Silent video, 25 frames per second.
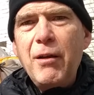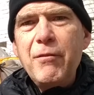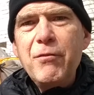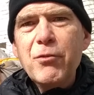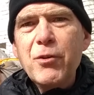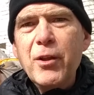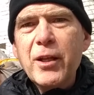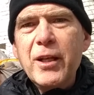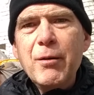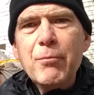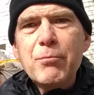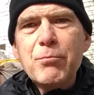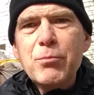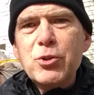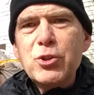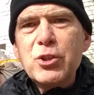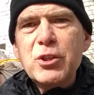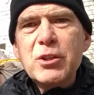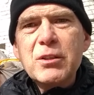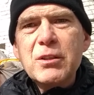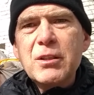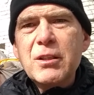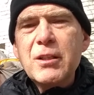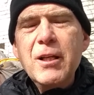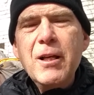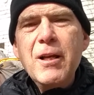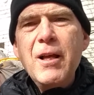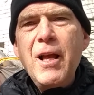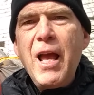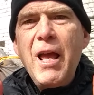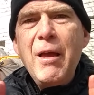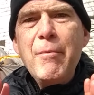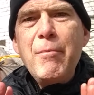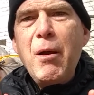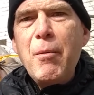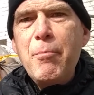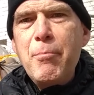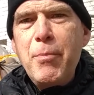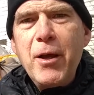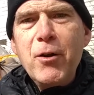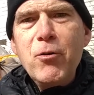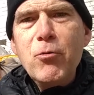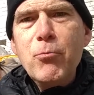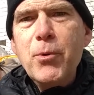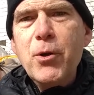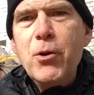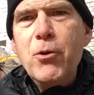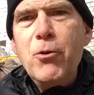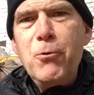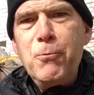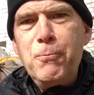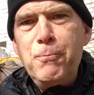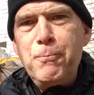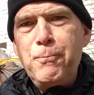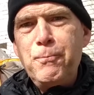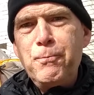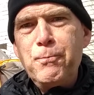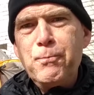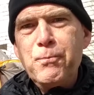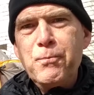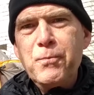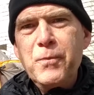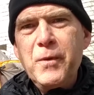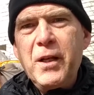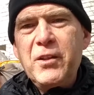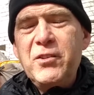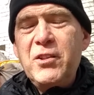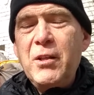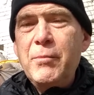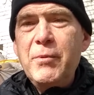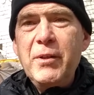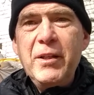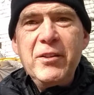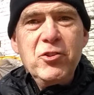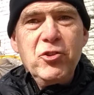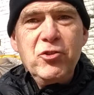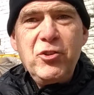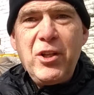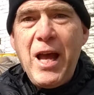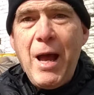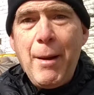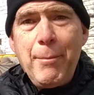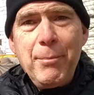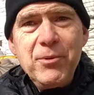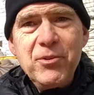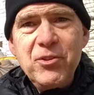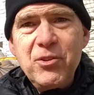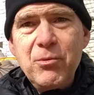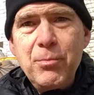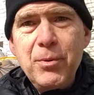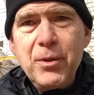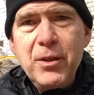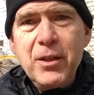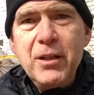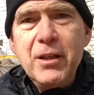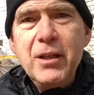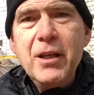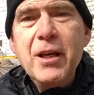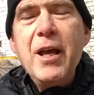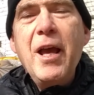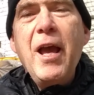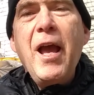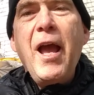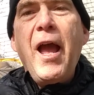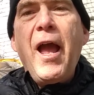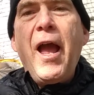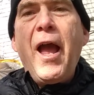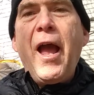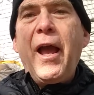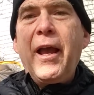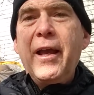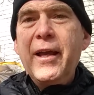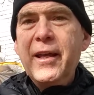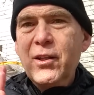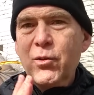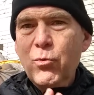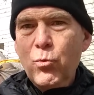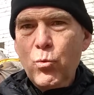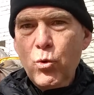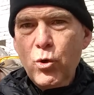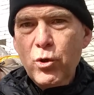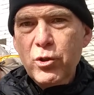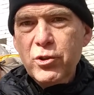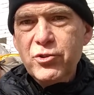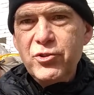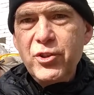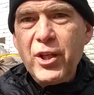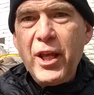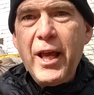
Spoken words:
feel like I'm in my bedroom at home, except it just happens to be in the woods.